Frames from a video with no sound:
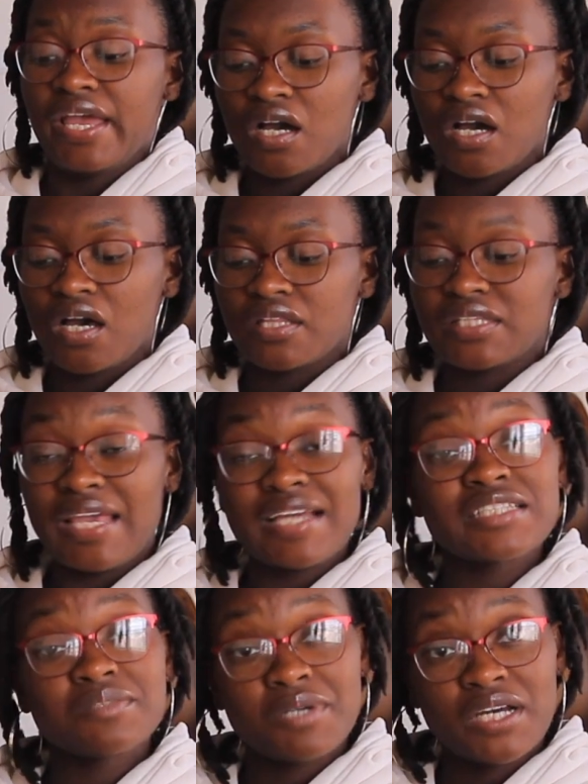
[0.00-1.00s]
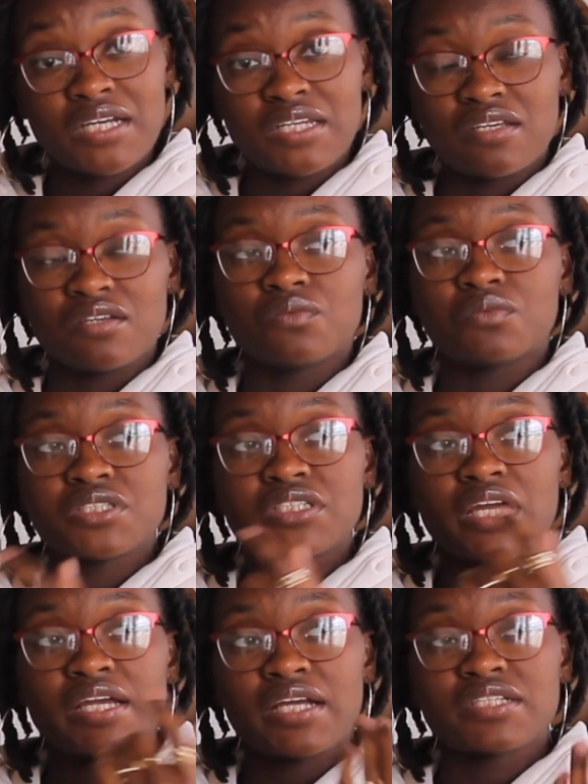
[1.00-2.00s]
The eczema honey, which
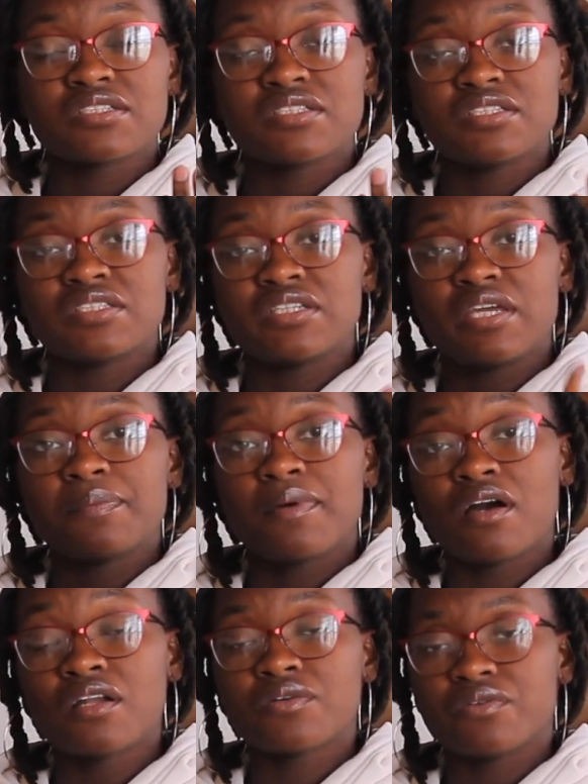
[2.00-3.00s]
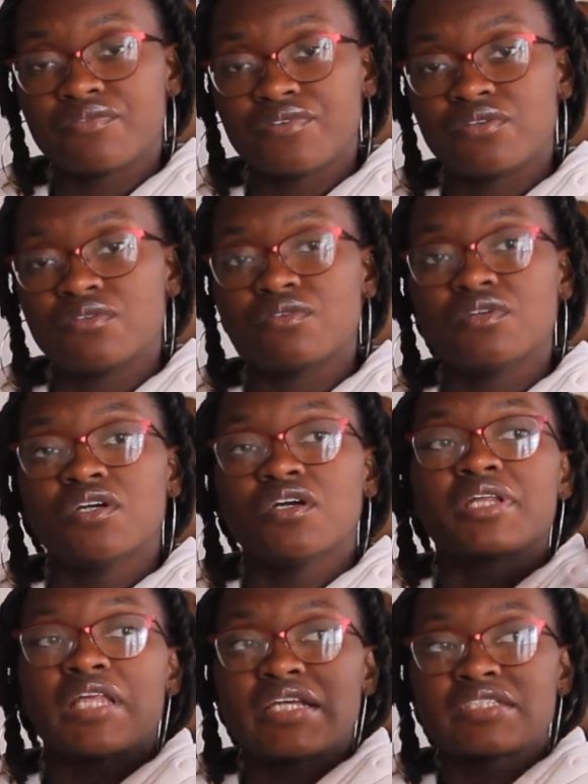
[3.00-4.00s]
I actually did a product review
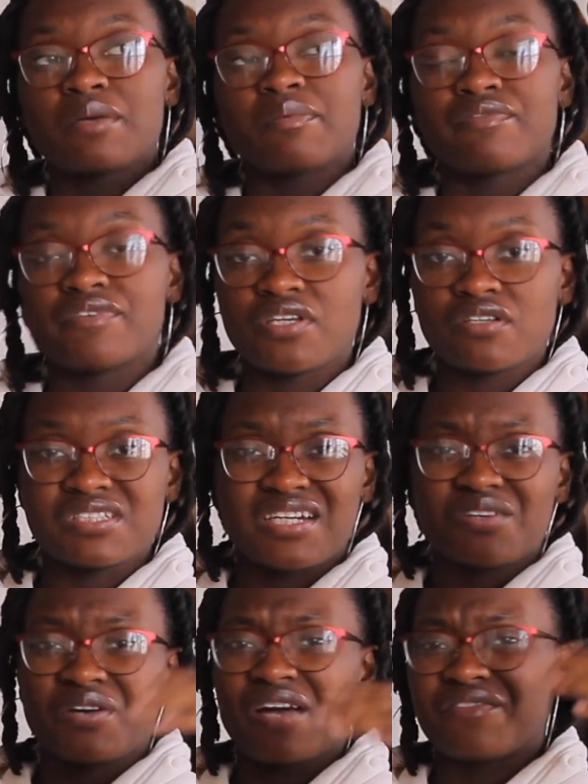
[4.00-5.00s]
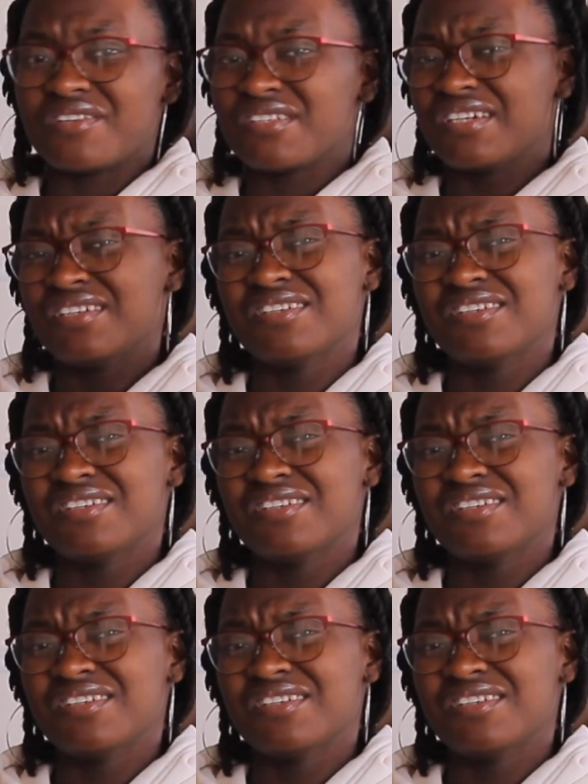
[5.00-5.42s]
in the last couple of videos, and I know I haven't